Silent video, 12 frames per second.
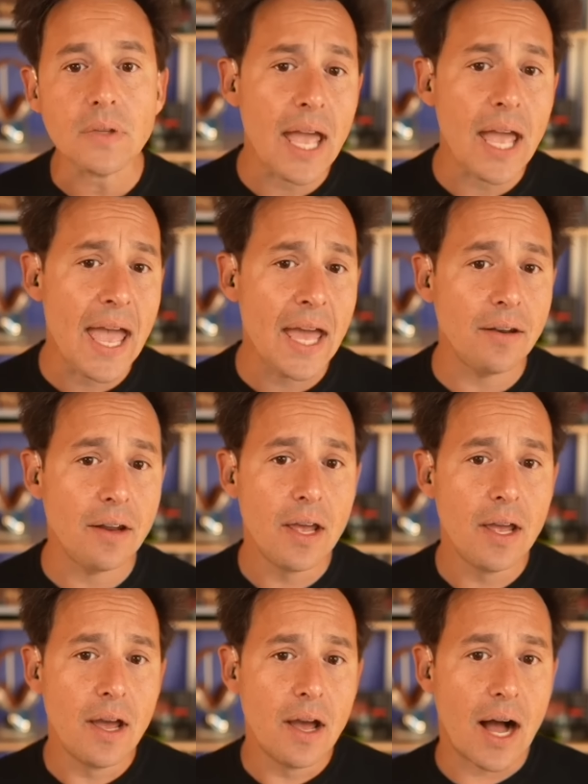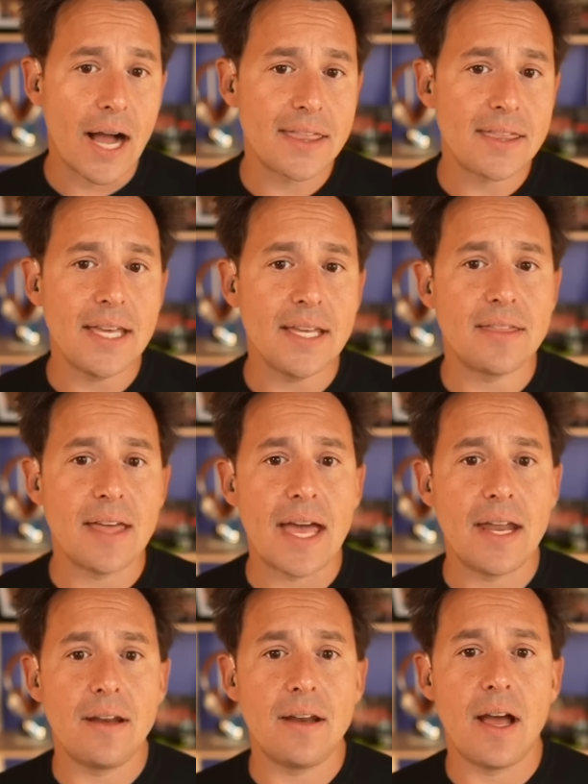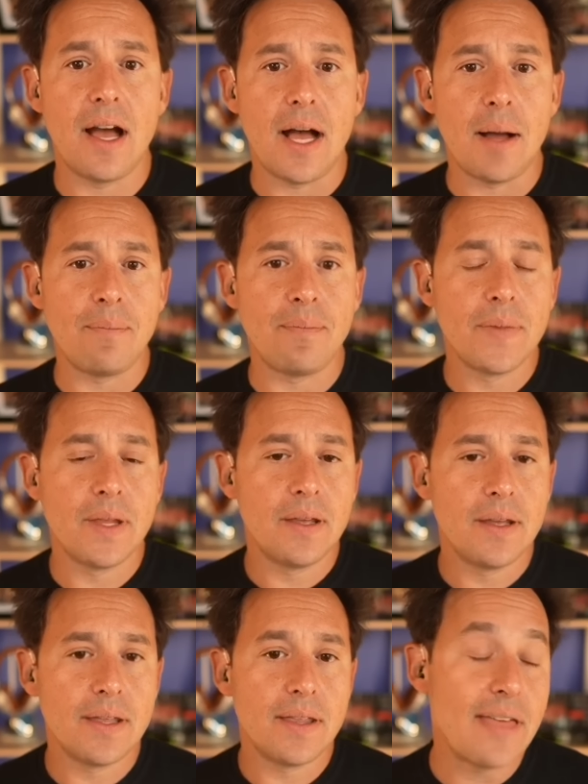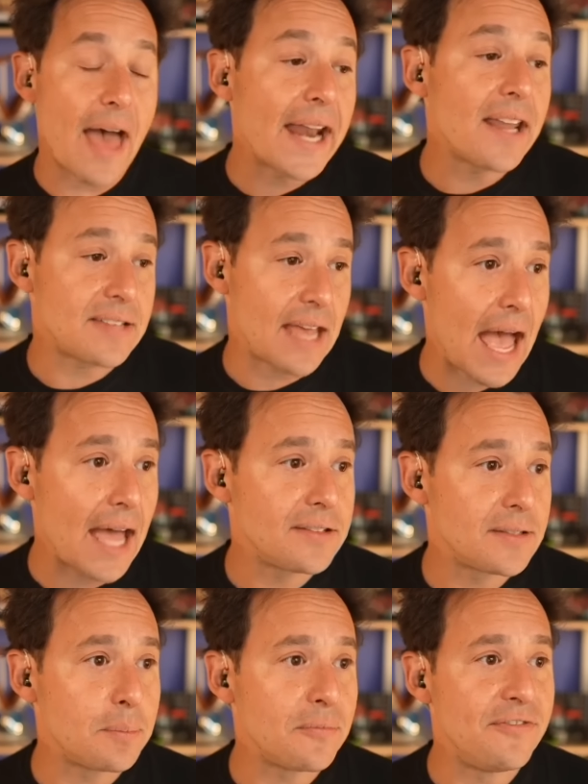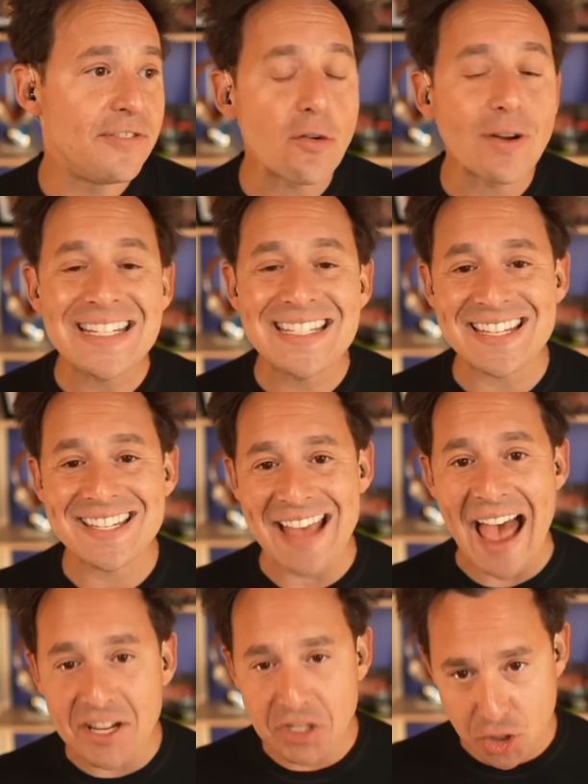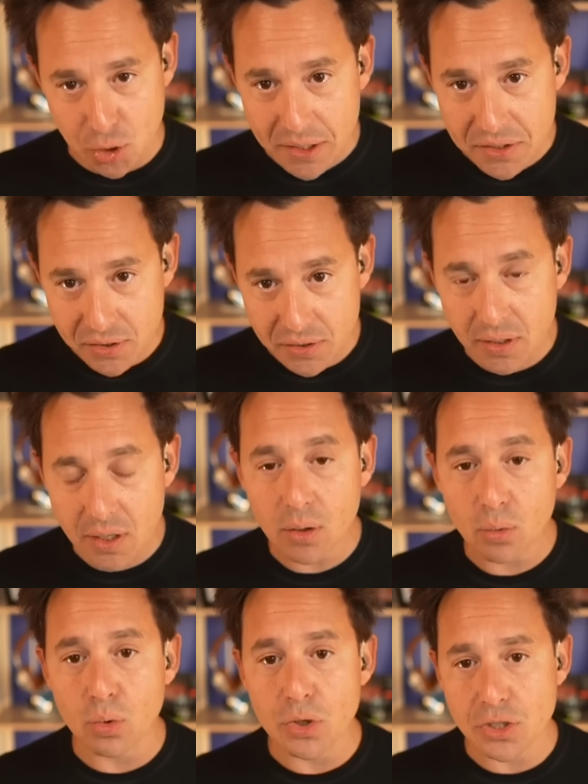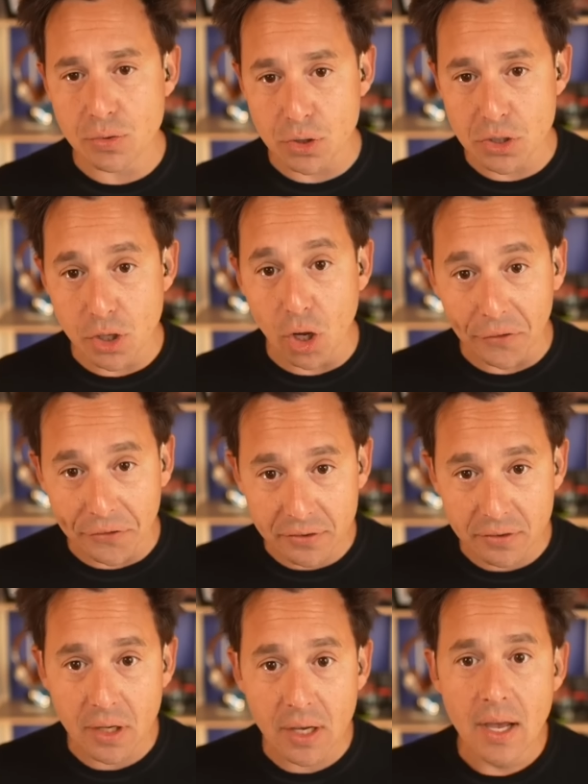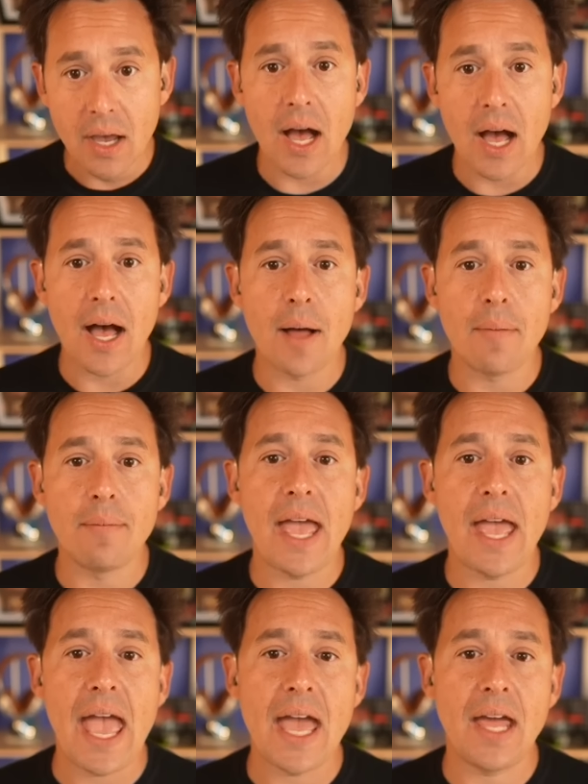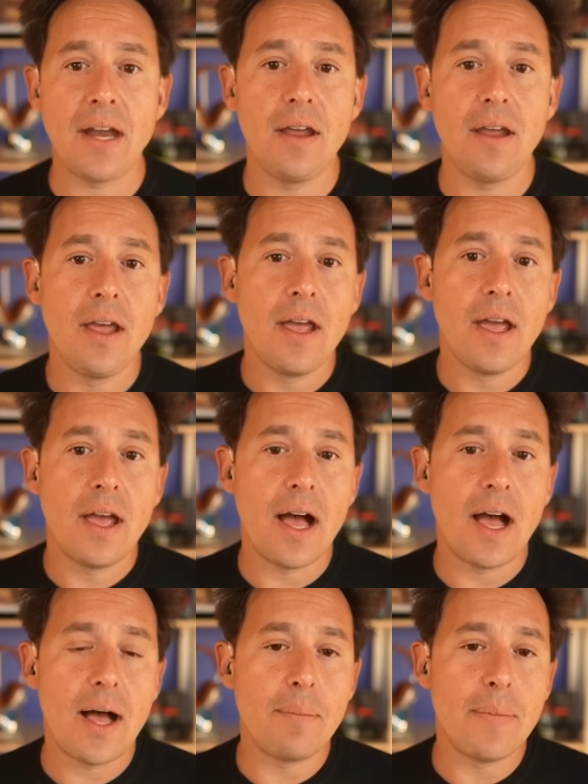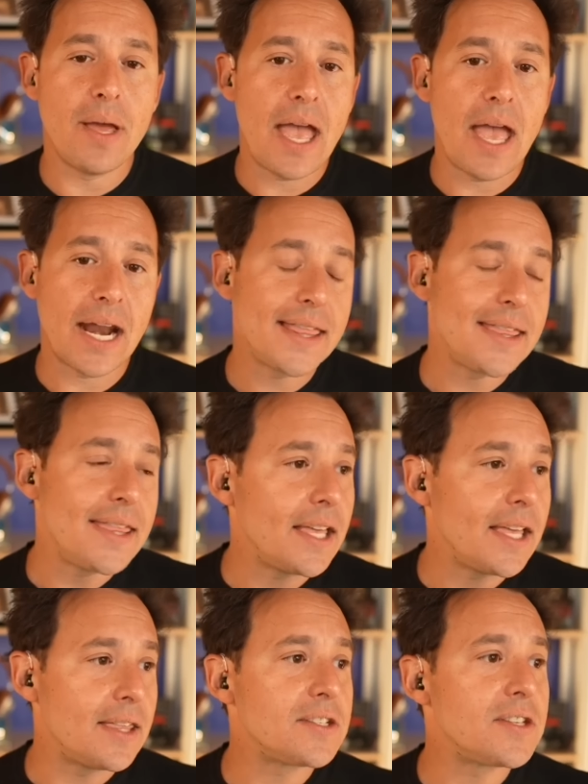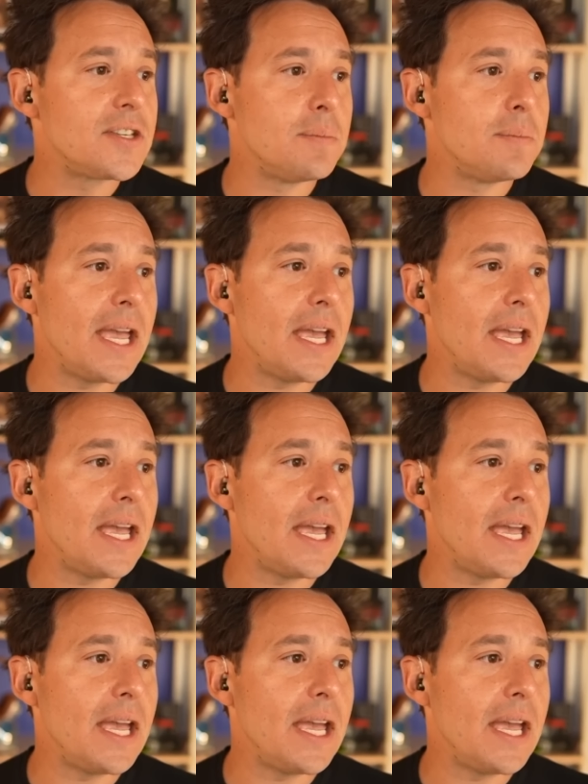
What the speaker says: And I think that that has had some very disastrous results. And I think this